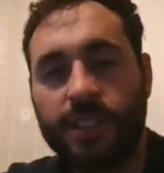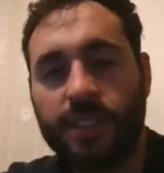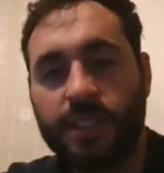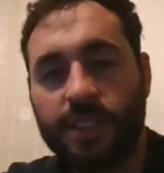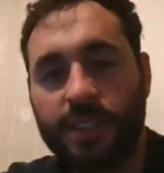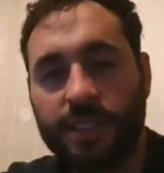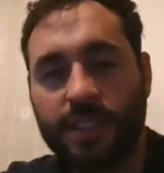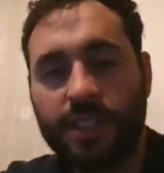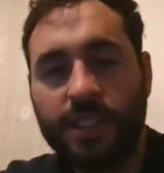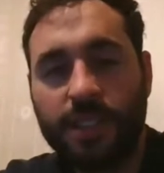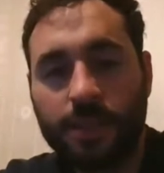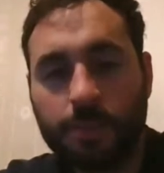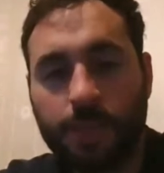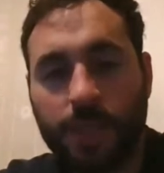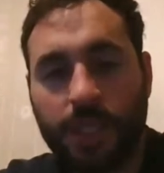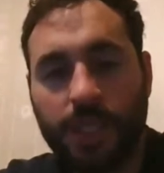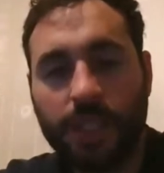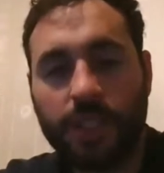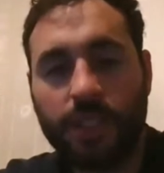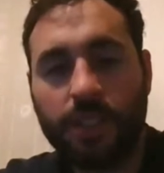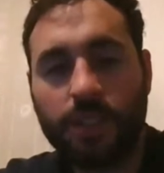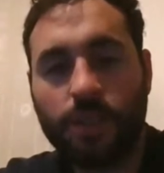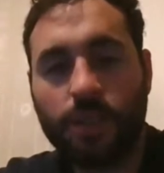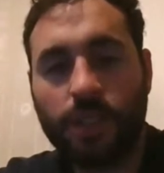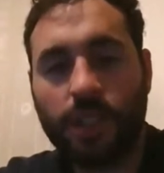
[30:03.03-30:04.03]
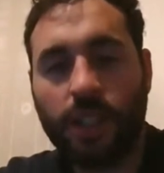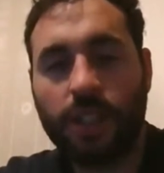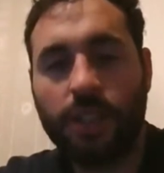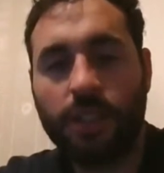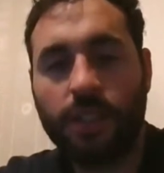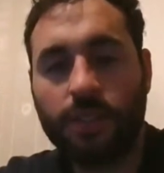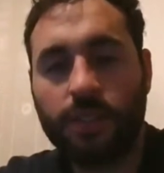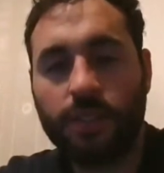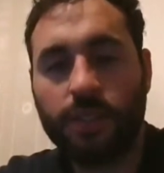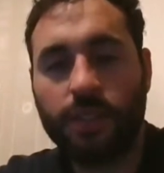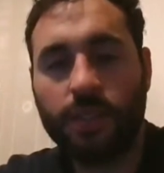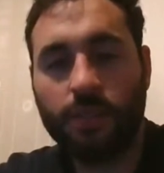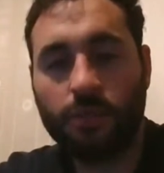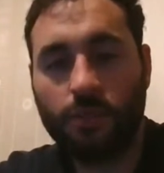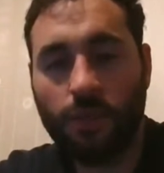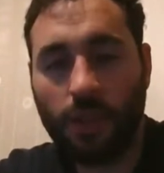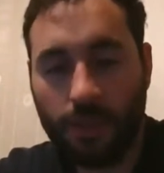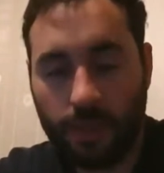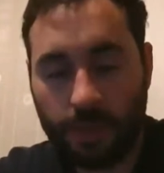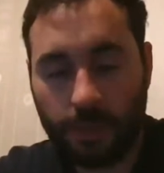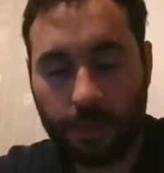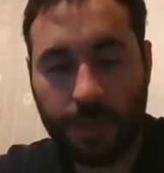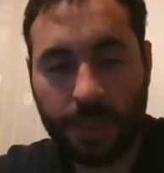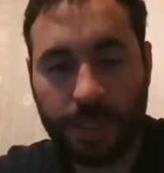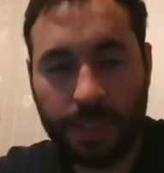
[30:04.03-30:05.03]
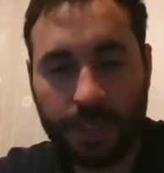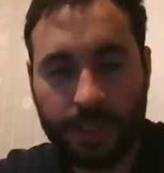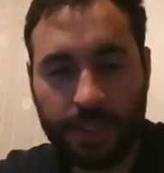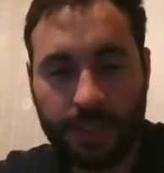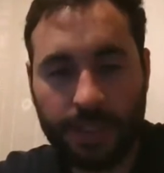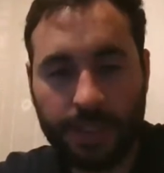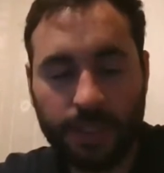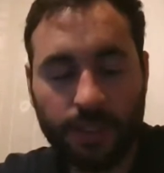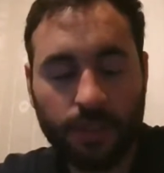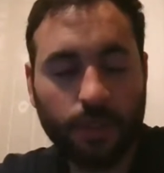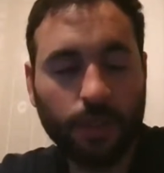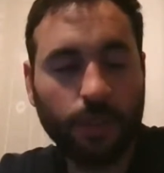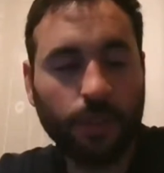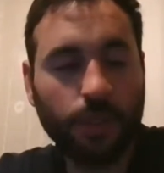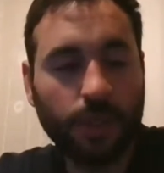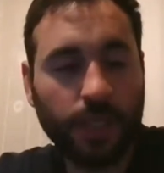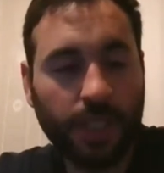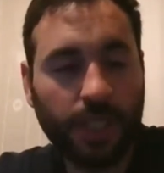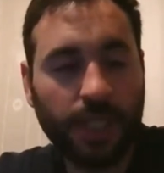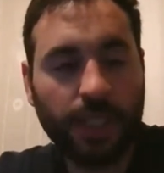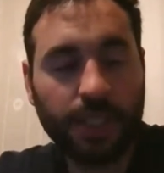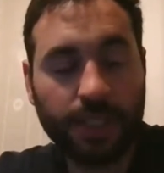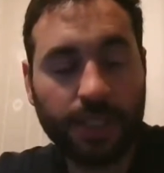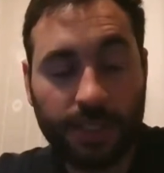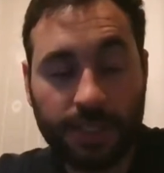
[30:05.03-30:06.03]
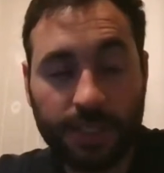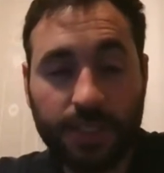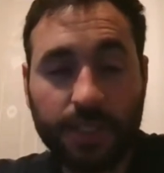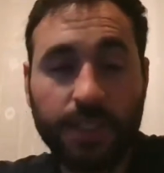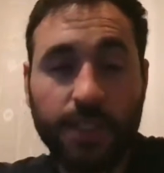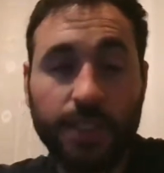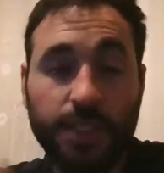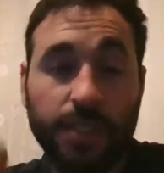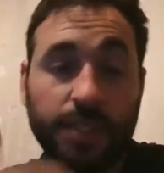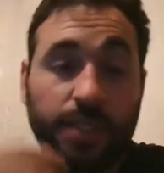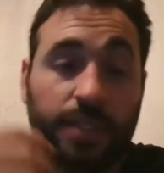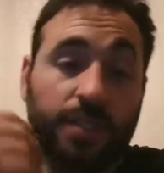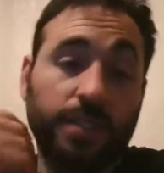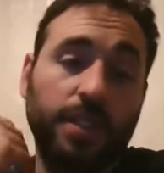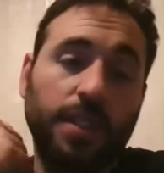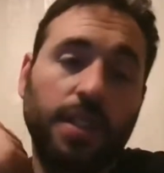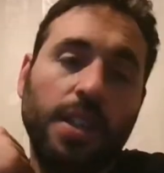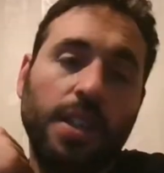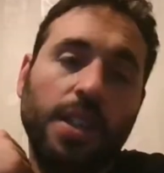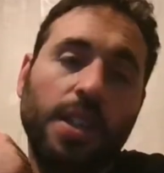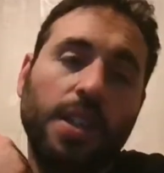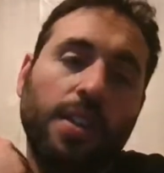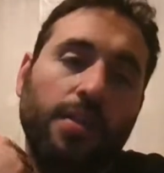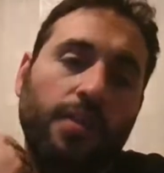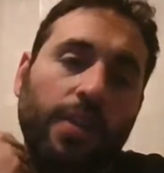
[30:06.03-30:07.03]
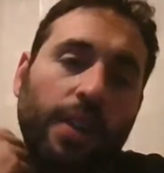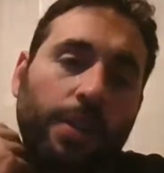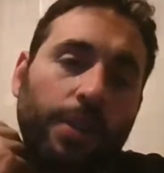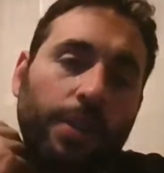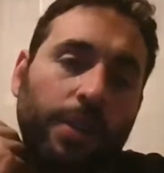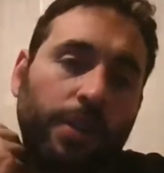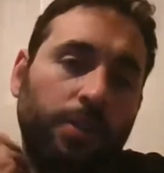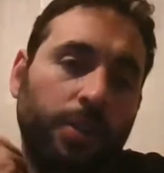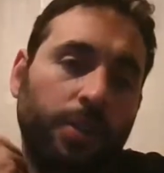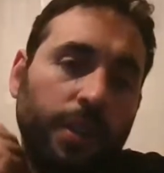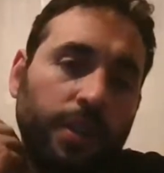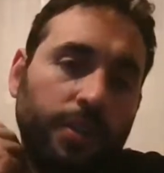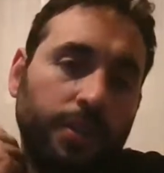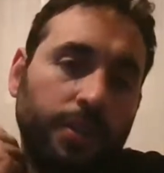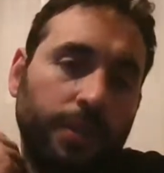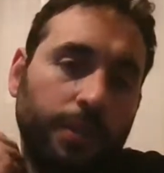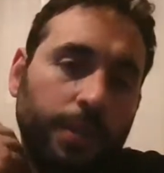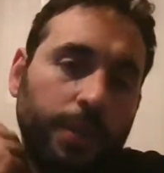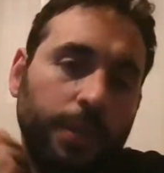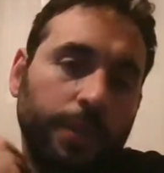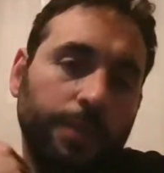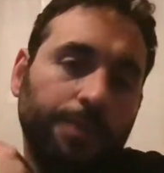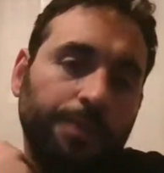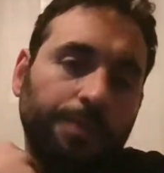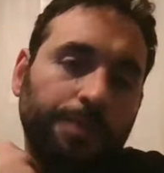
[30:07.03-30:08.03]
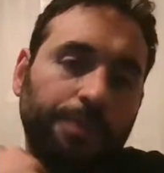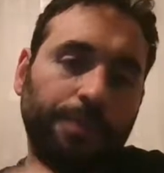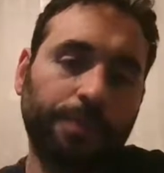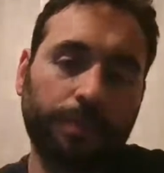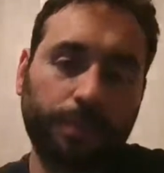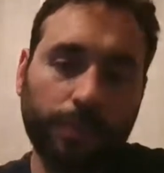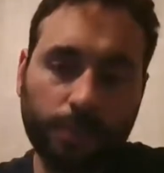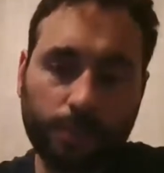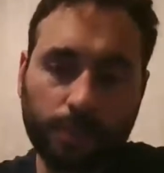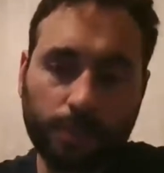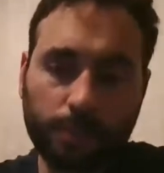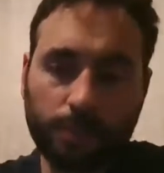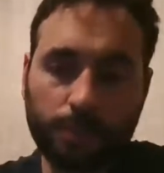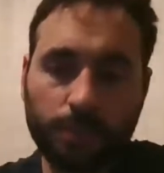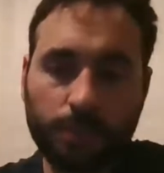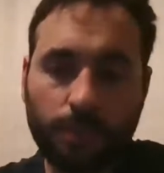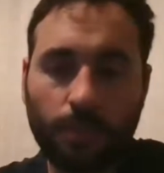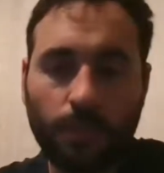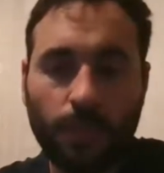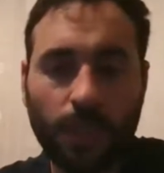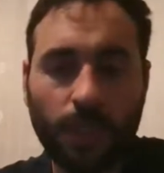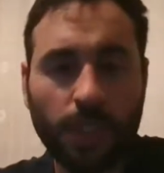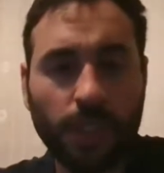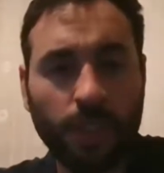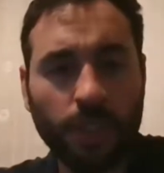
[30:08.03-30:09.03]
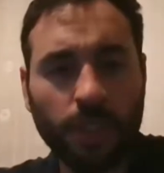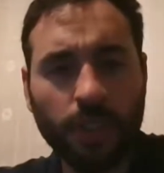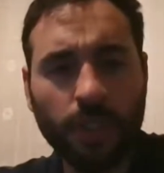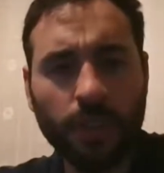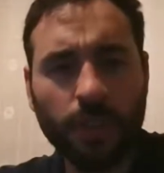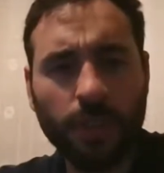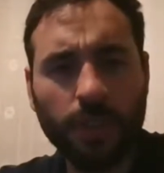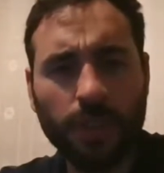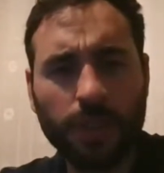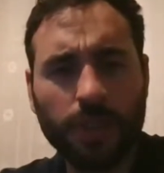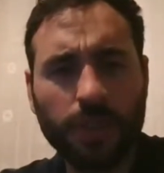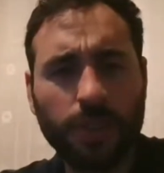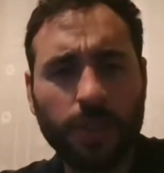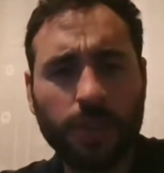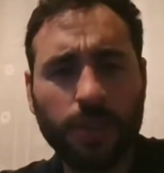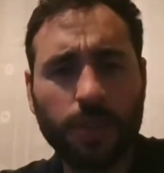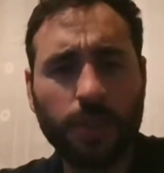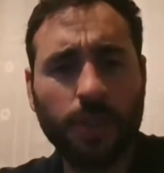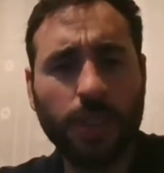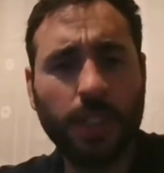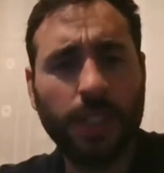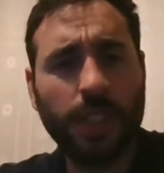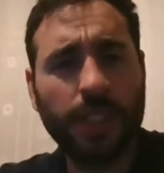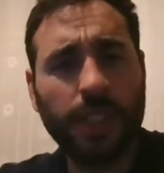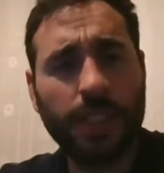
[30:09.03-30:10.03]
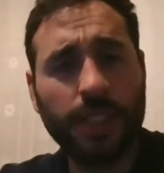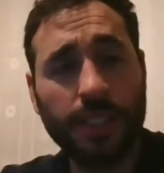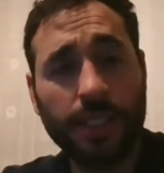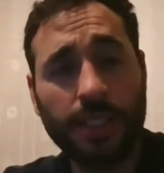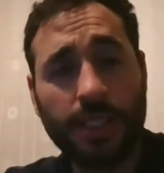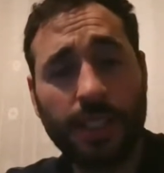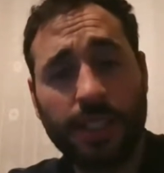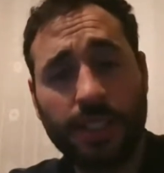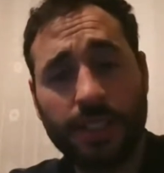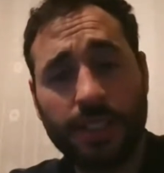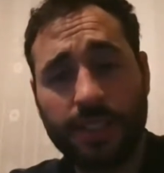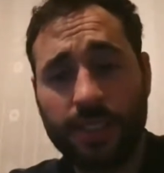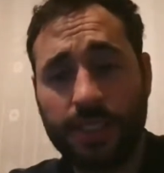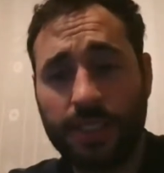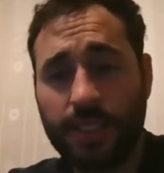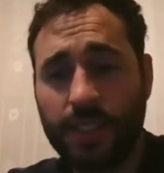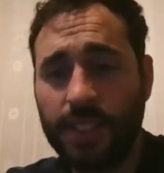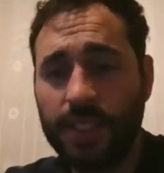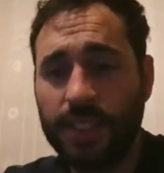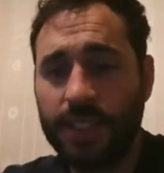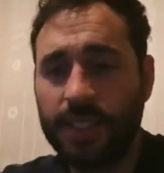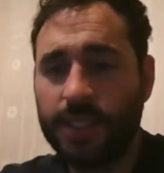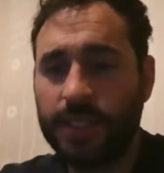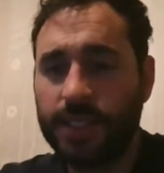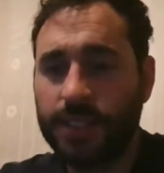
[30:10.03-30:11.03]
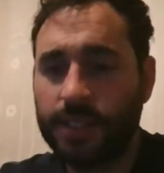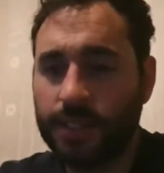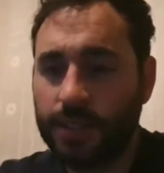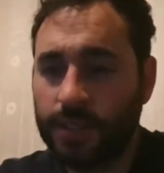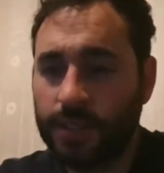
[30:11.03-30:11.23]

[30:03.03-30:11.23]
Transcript: are still made to have drivability, so the car still is very drivable, you know. So that is the thing. Do